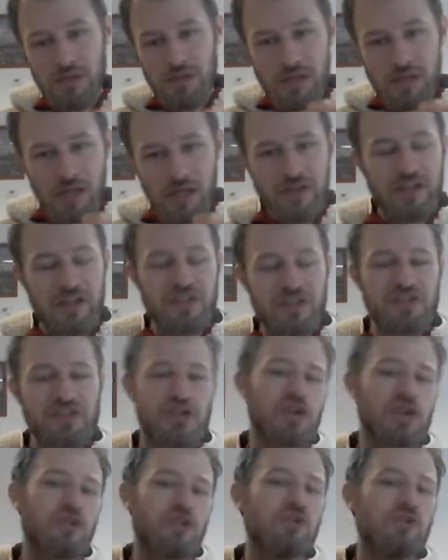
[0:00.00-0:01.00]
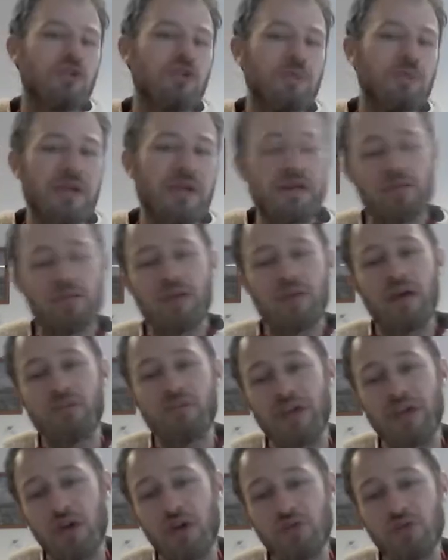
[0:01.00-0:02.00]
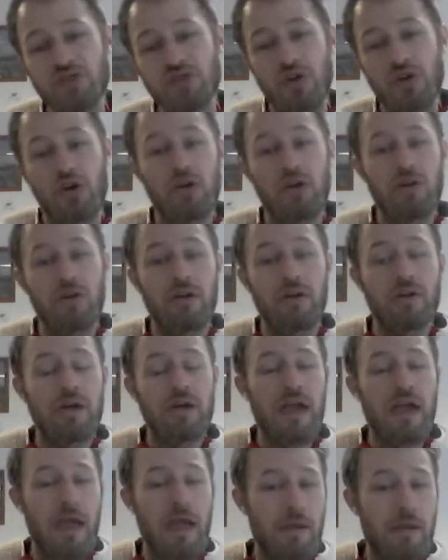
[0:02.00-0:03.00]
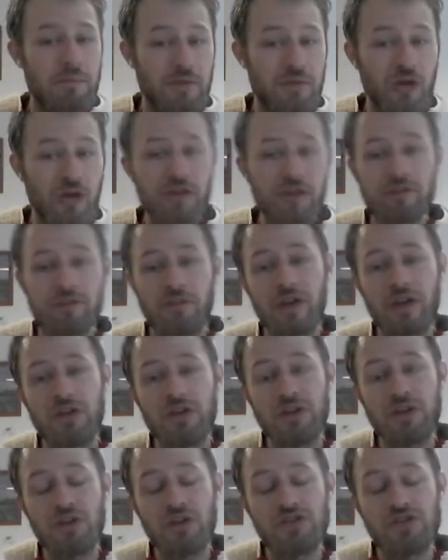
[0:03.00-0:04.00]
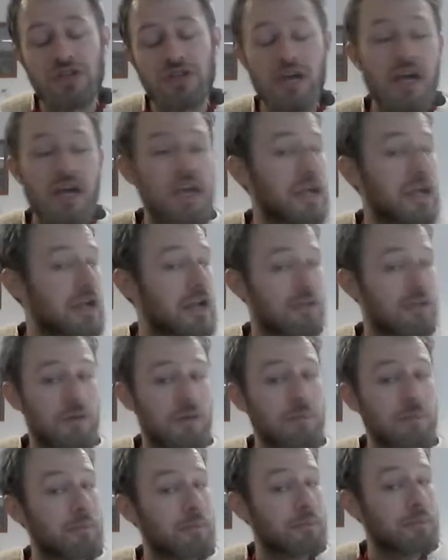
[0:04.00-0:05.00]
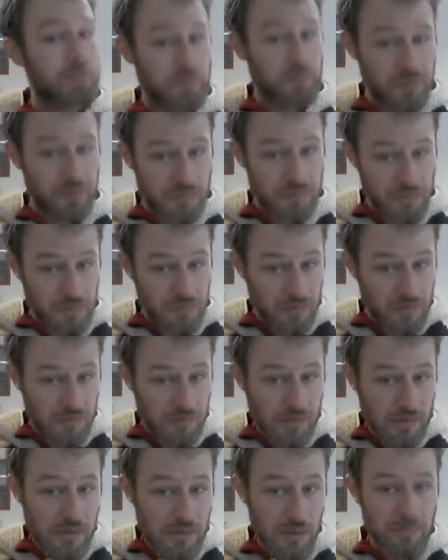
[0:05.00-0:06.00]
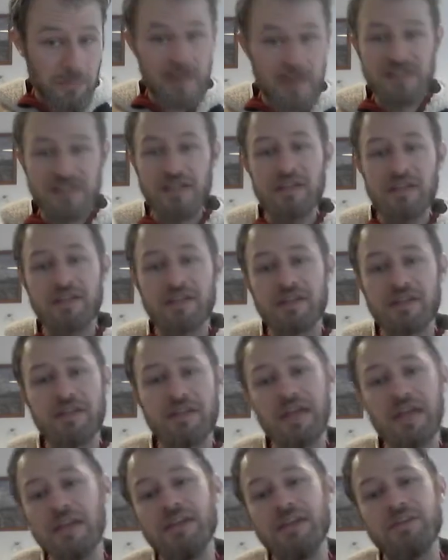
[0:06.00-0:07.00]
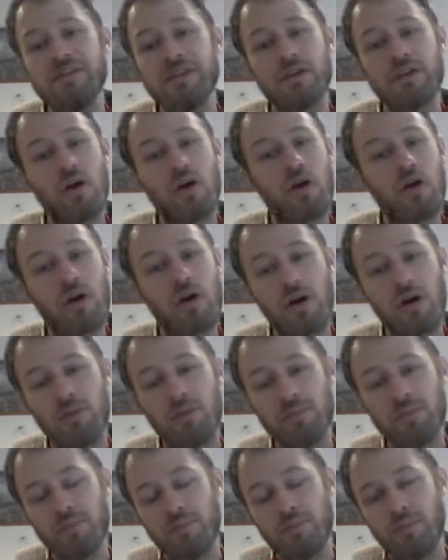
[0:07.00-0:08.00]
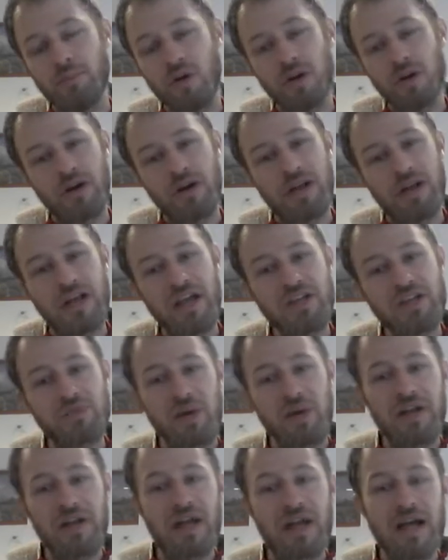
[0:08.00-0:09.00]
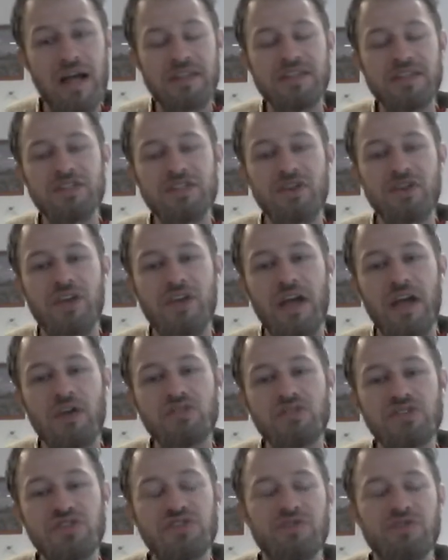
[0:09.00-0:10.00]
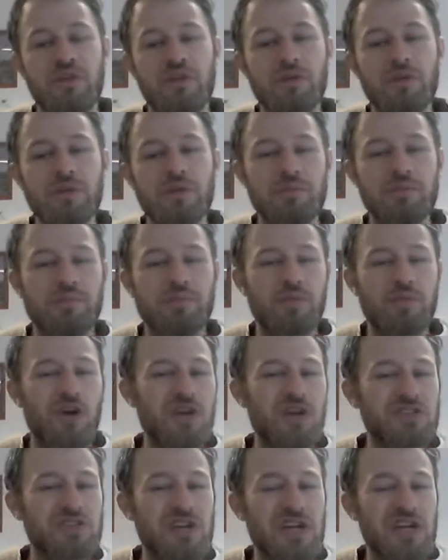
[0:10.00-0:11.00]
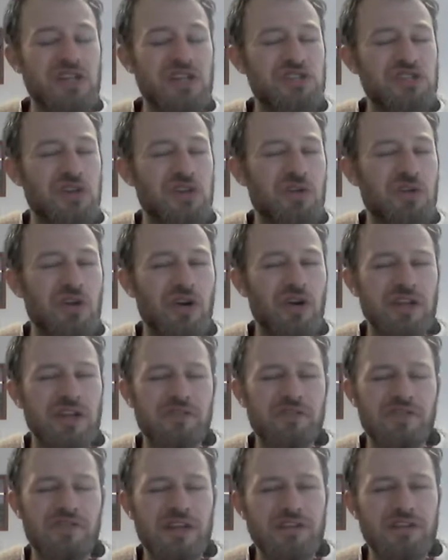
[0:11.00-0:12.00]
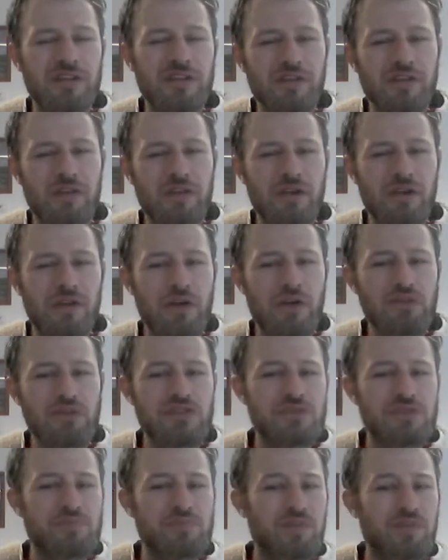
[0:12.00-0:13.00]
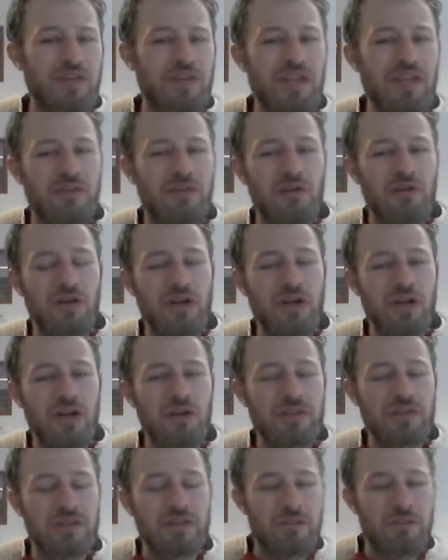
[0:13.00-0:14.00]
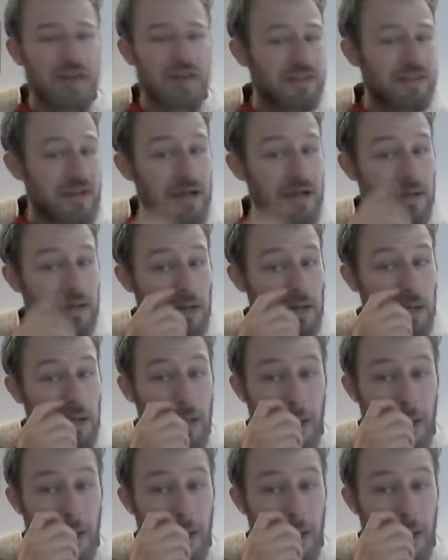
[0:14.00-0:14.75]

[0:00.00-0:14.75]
And then the circle could be a roundhouse, or kind of a roundhouse, either from Mesolithic, Neolithic, or Iron Age, where they had these kind of houses. From the Bronze Age, they were kind of living in roundhouses, but then they were kind of going into rectangular.